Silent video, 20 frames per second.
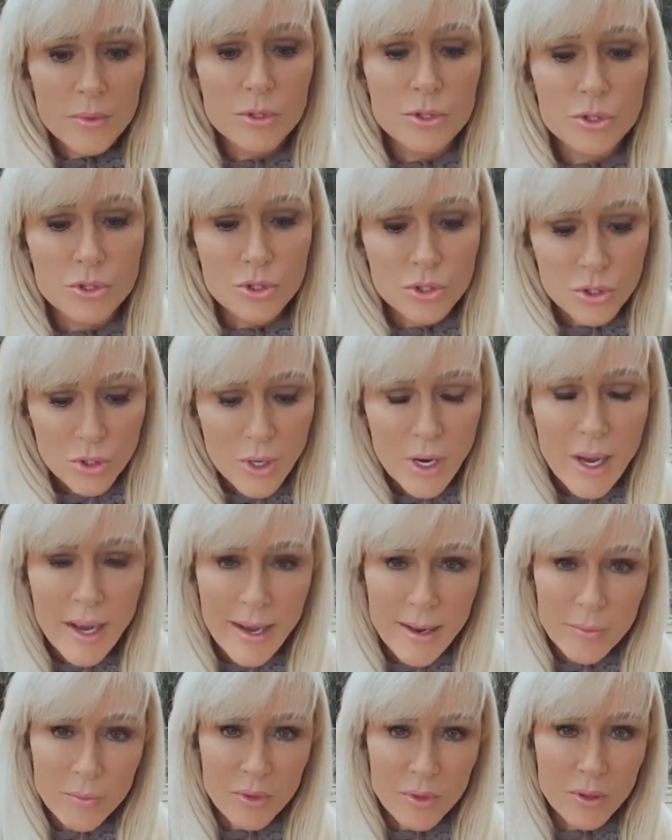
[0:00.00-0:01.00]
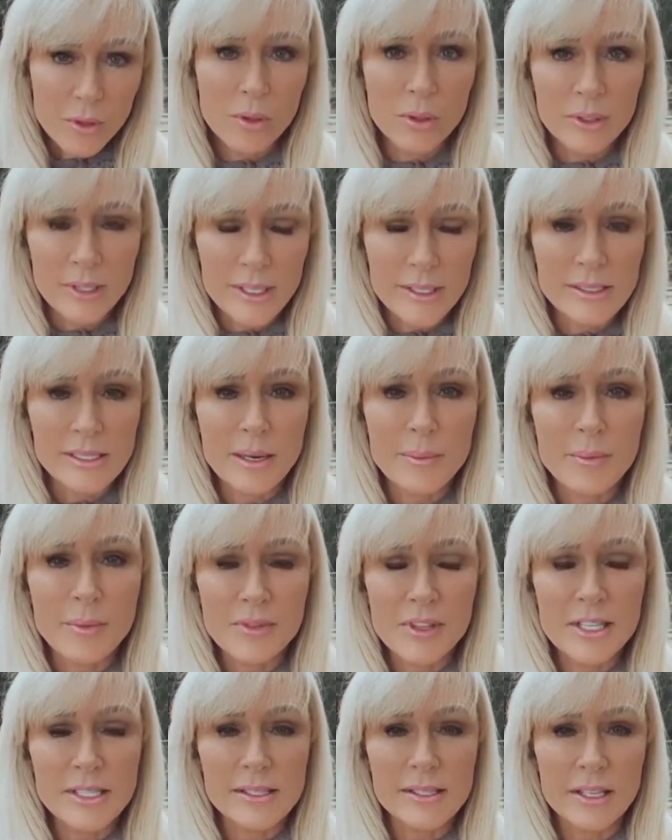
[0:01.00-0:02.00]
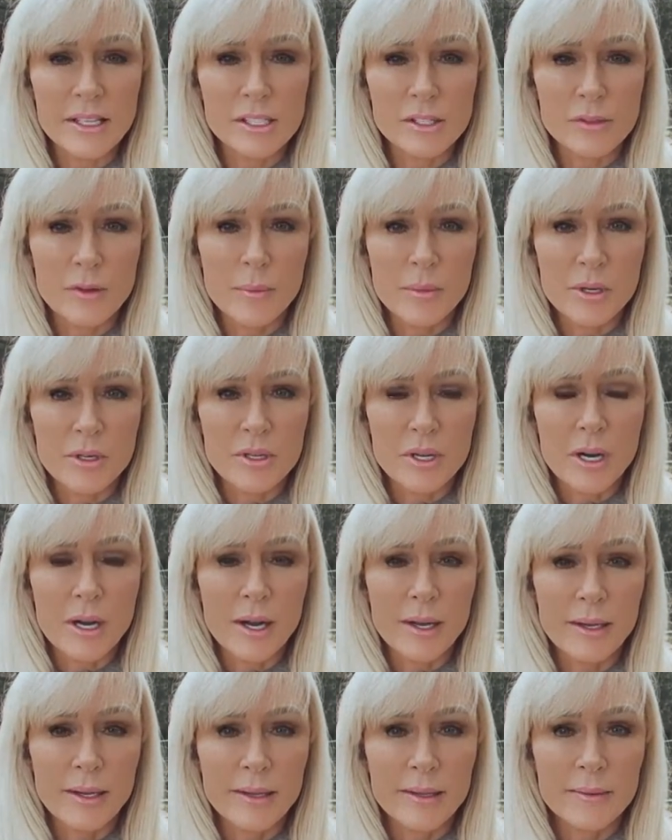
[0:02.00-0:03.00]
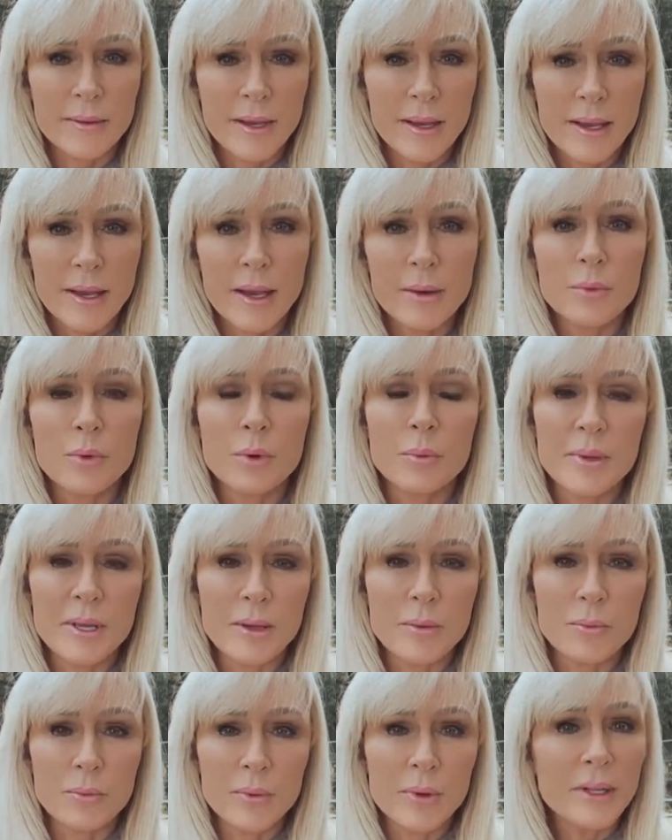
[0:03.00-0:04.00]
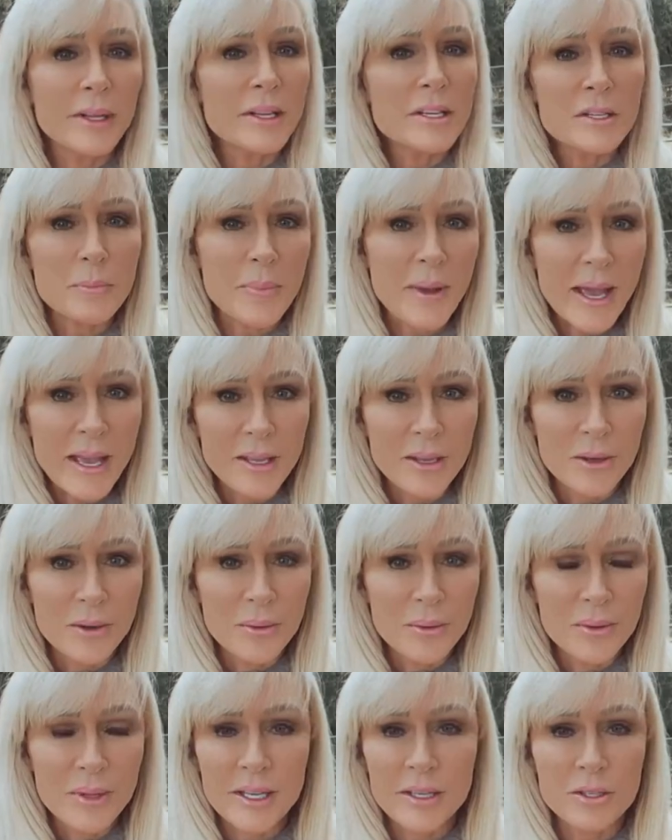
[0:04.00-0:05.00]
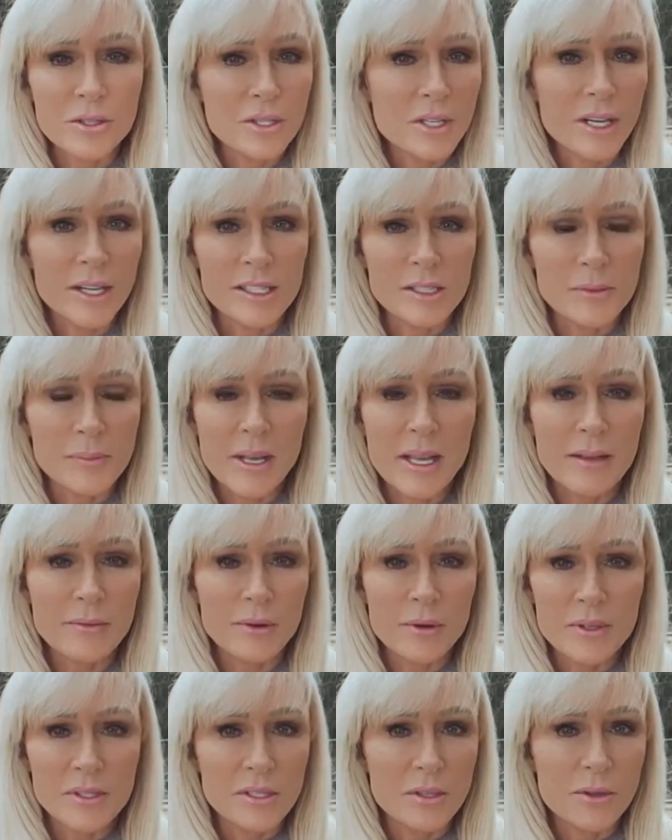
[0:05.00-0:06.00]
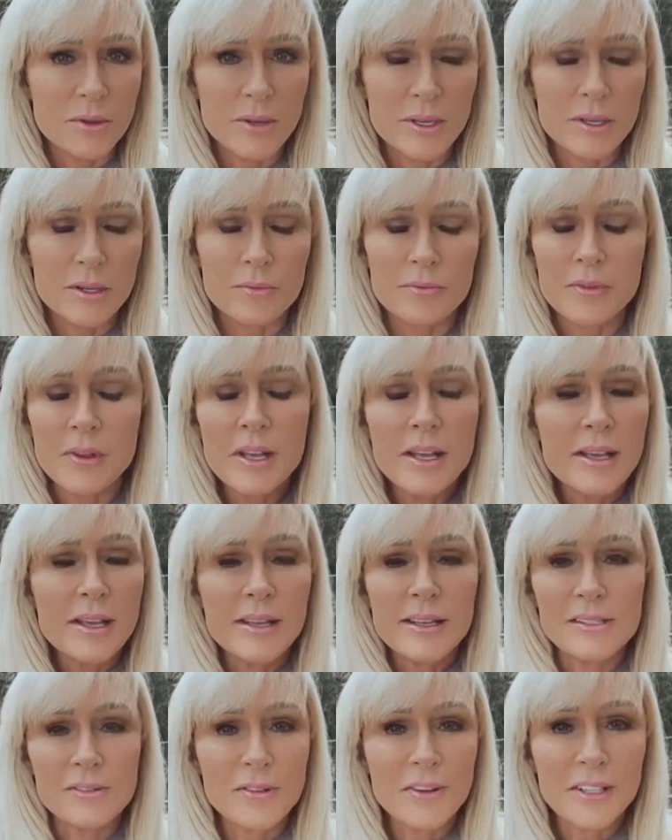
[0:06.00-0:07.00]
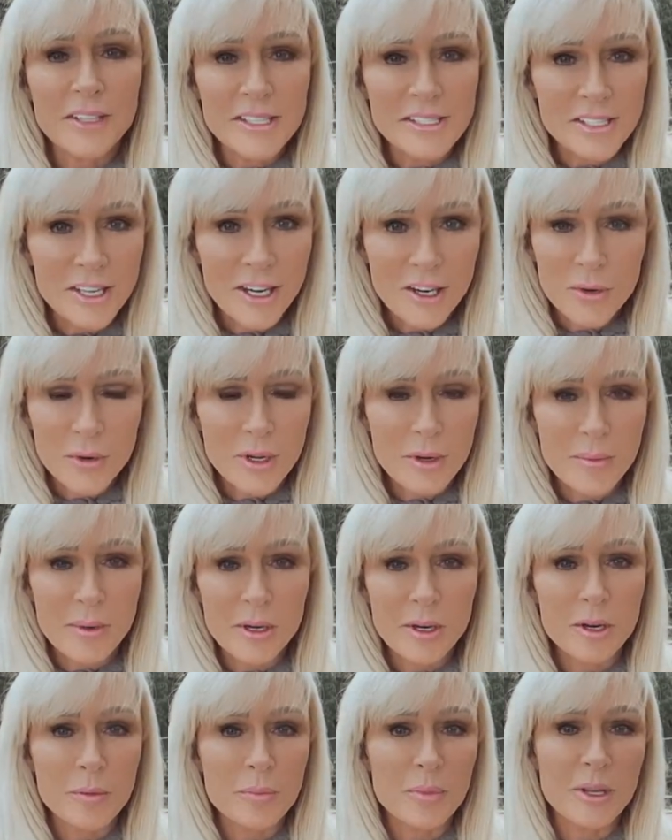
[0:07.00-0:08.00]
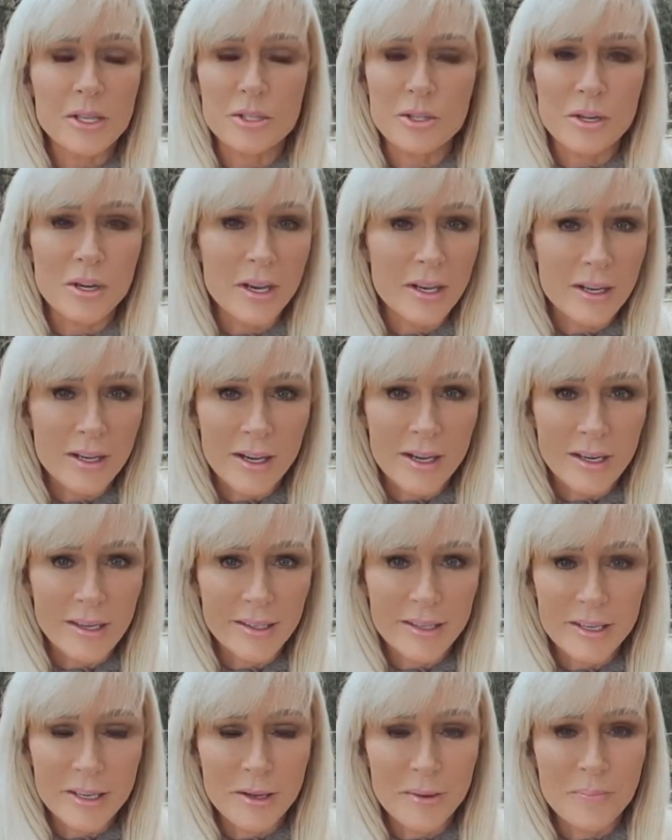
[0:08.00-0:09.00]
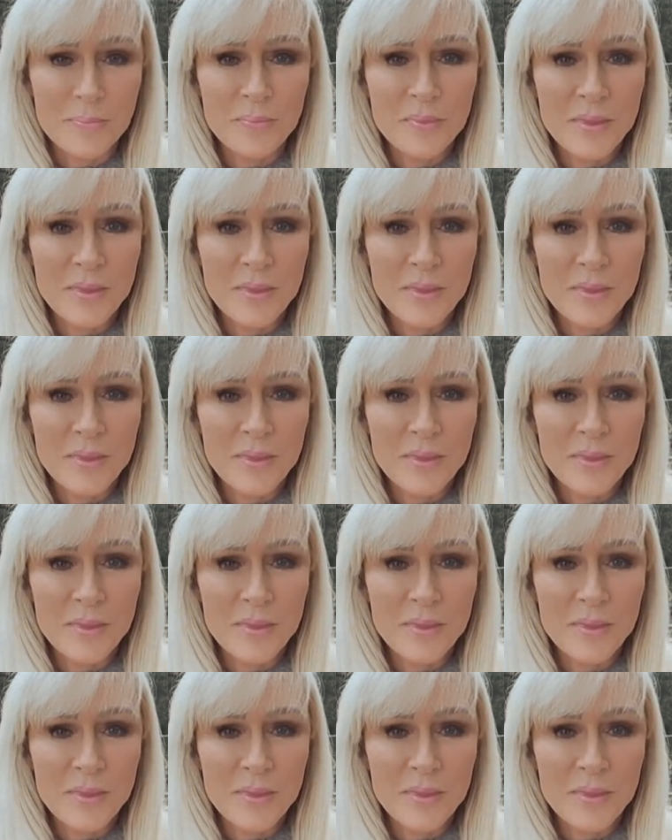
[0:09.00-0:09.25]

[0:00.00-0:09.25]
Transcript: try withholding some of these things from your dog. I will be willing to bet you that your dog's behavior his feelings aren't going to be hurt because you're not coddling him.